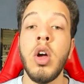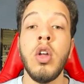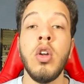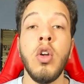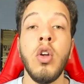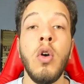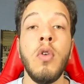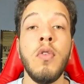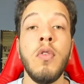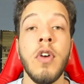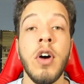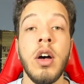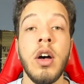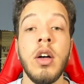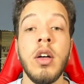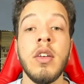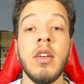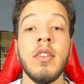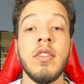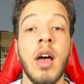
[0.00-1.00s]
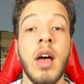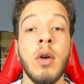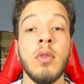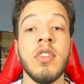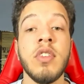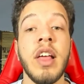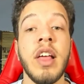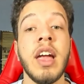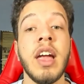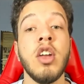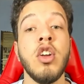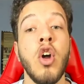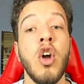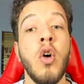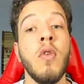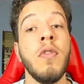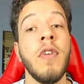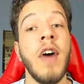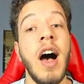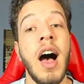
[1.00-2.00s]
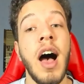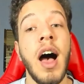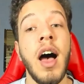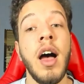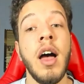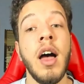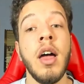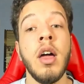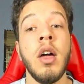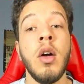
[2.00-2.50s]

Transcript: Nova sounds like Nova,